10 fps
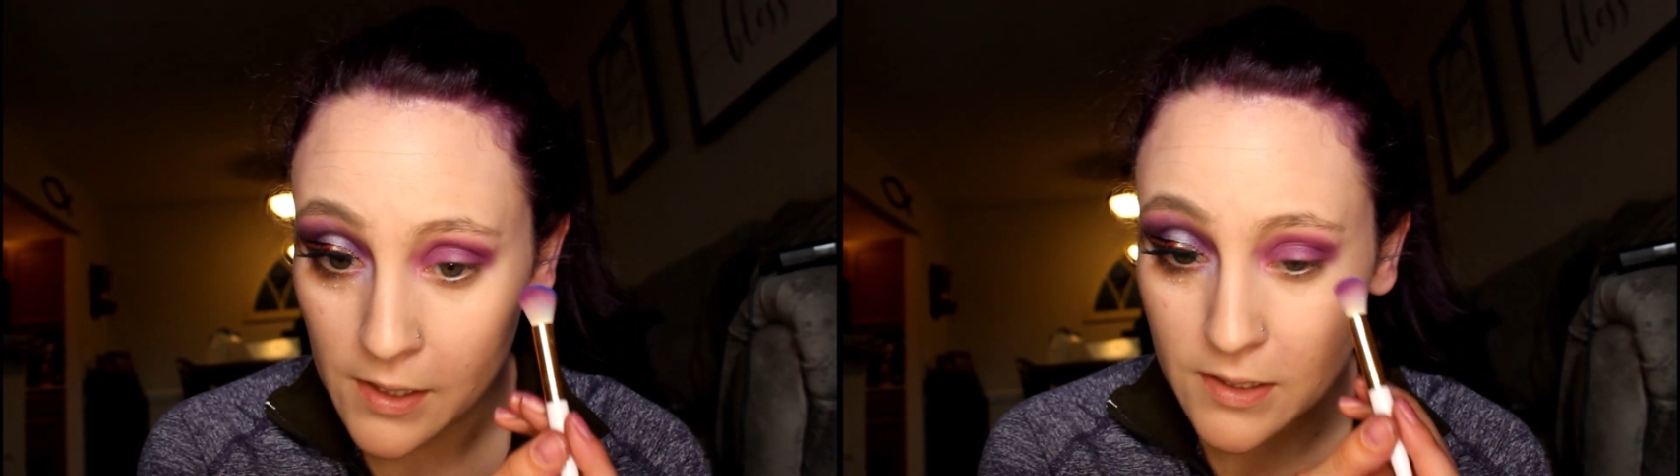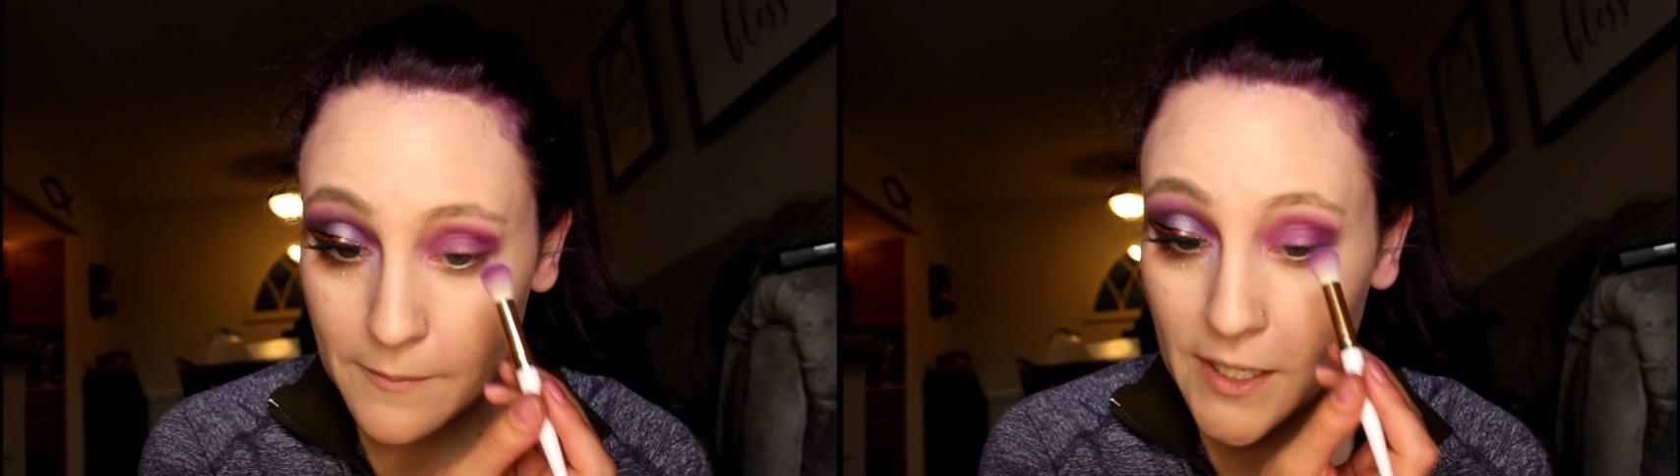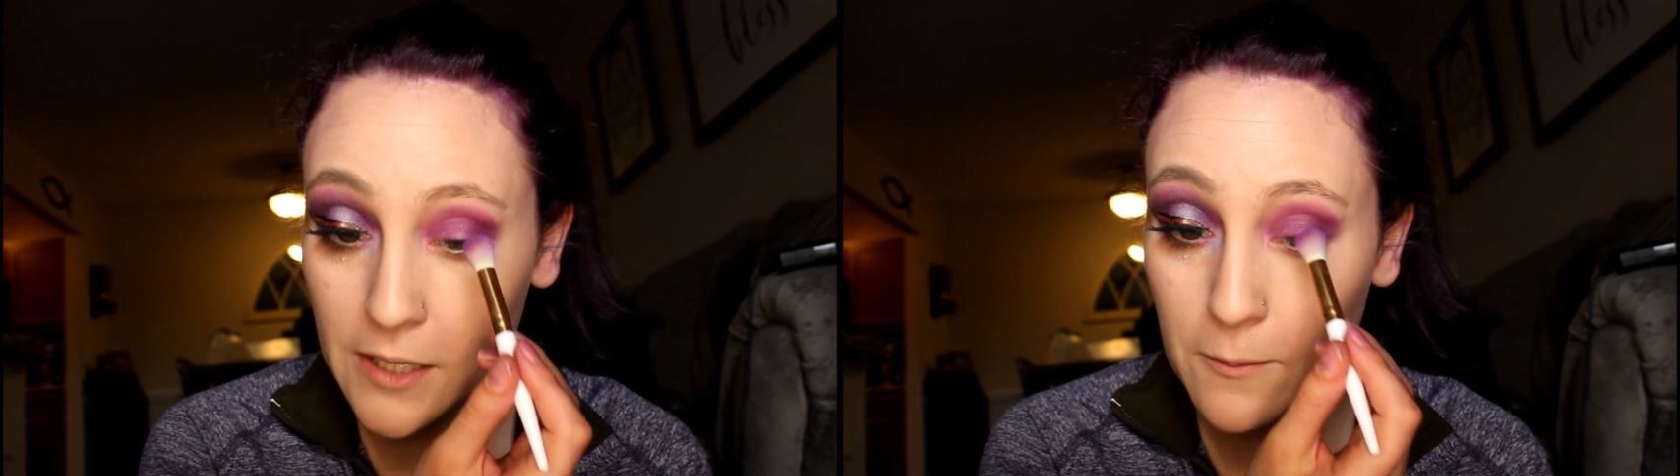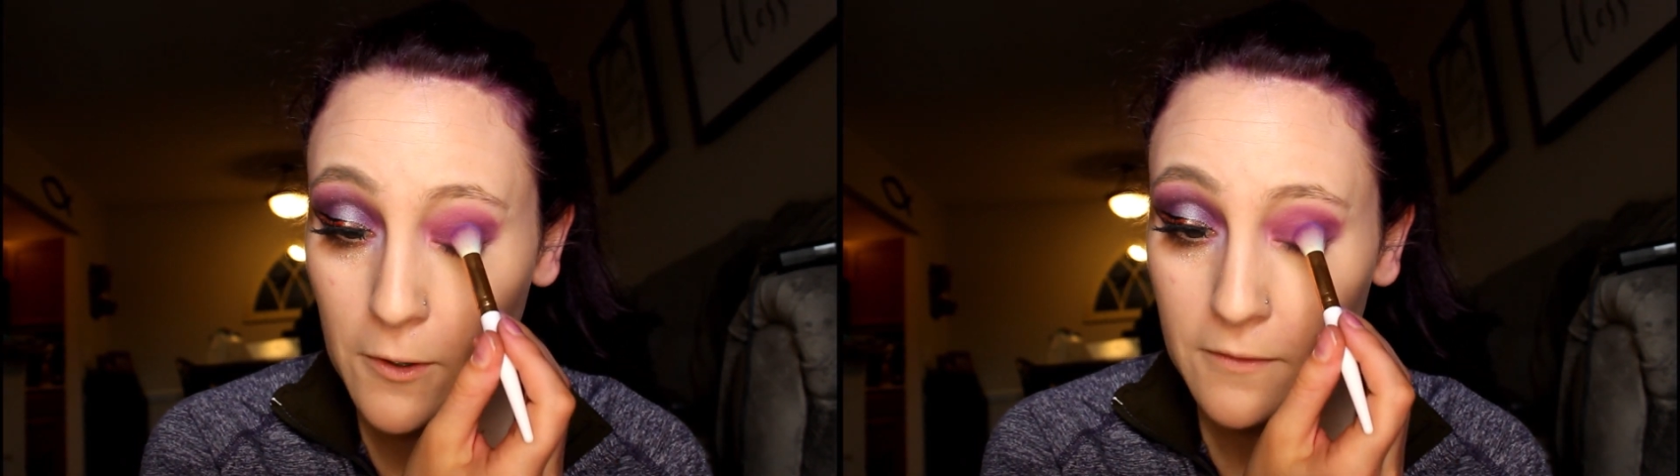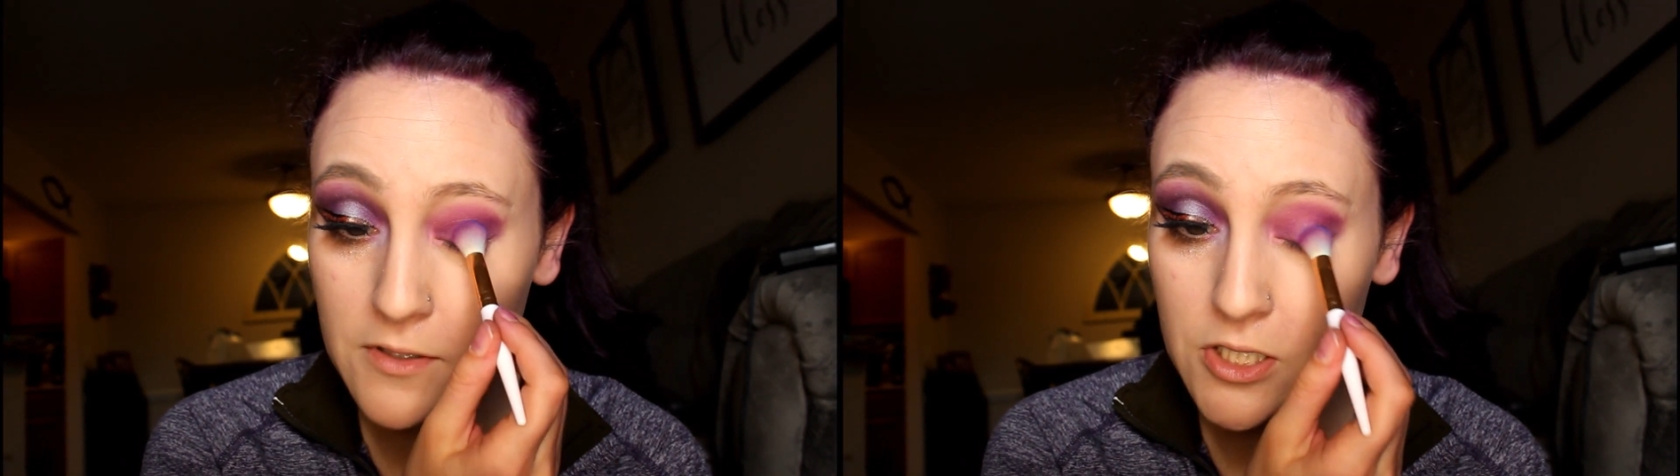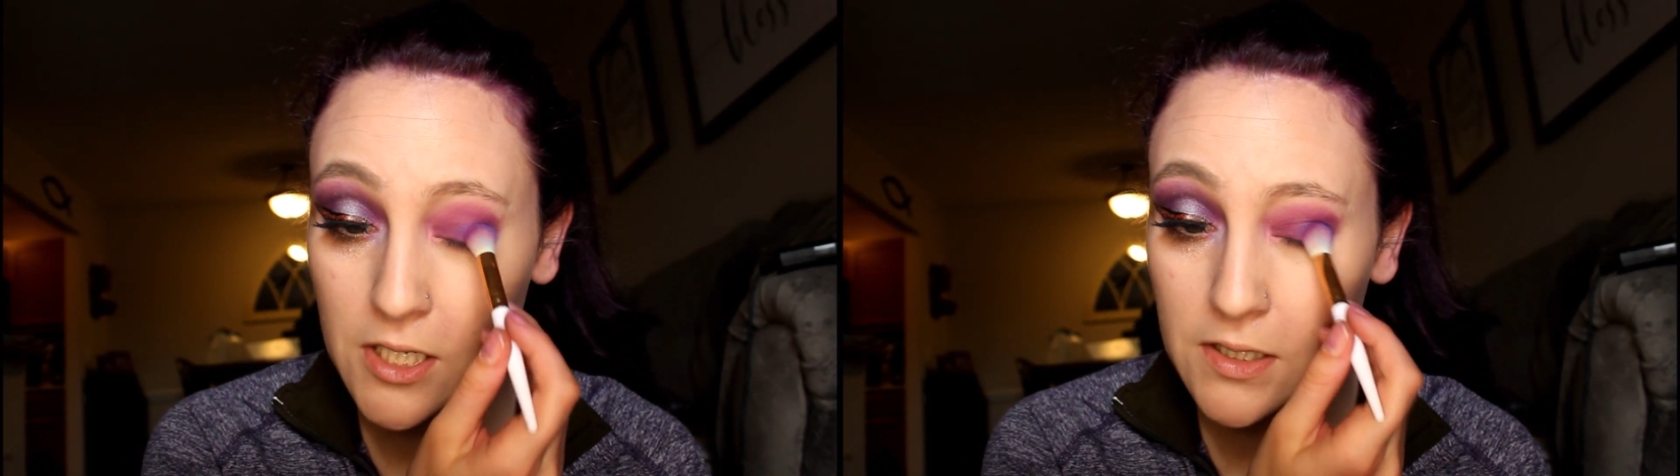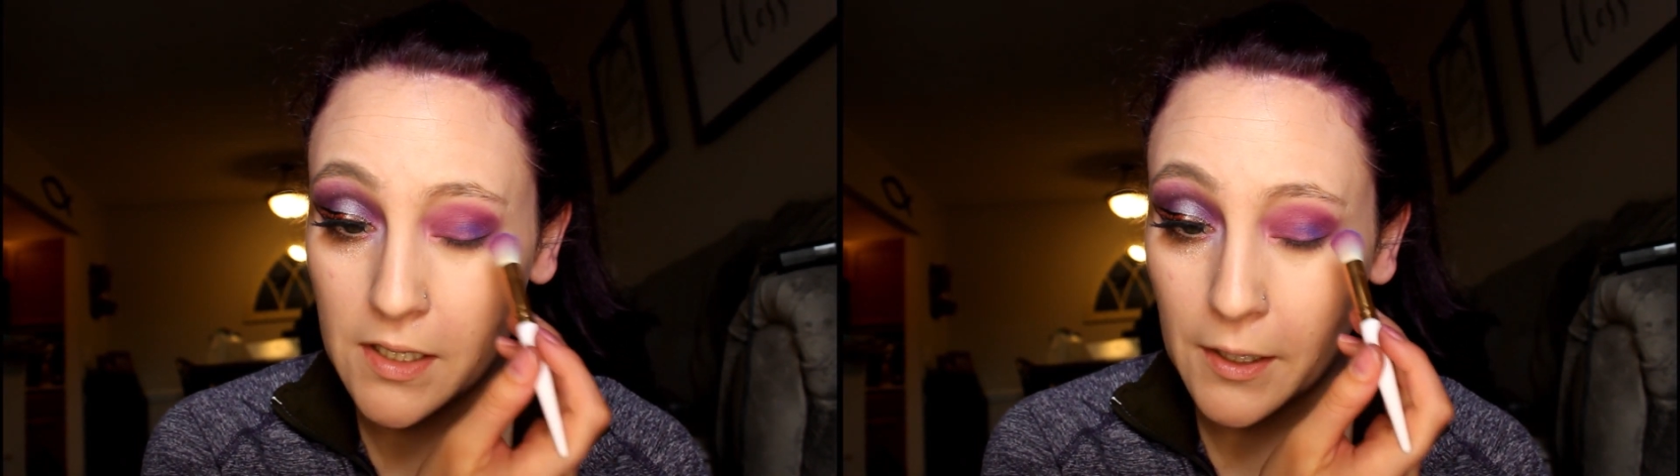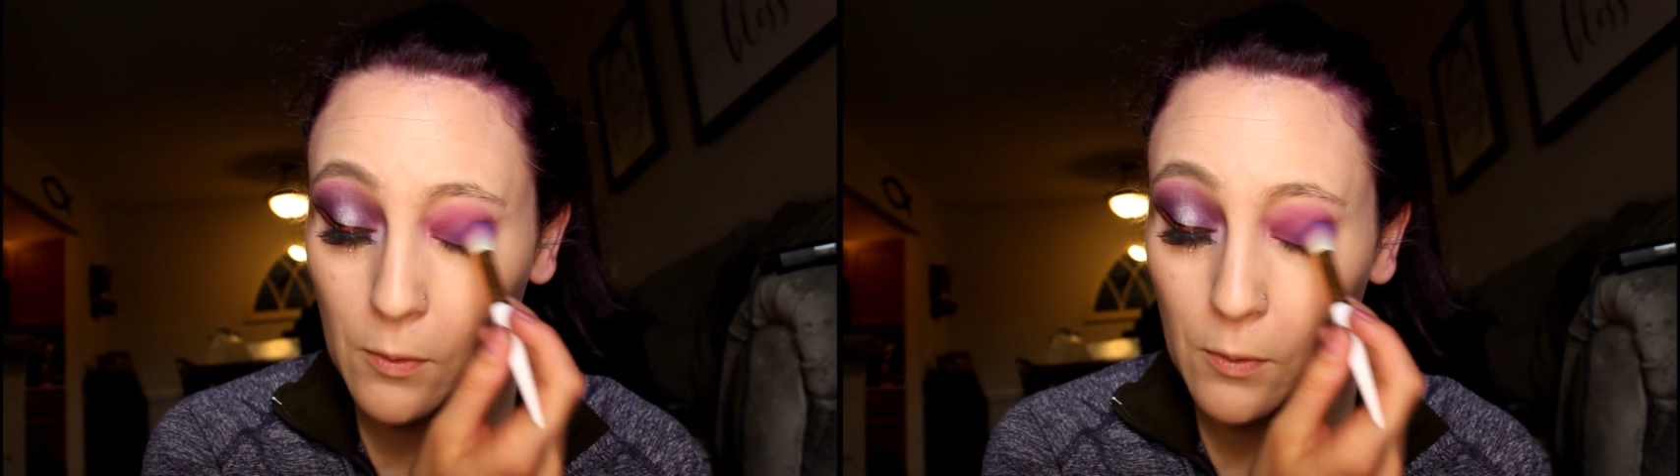to make it more of the shade that I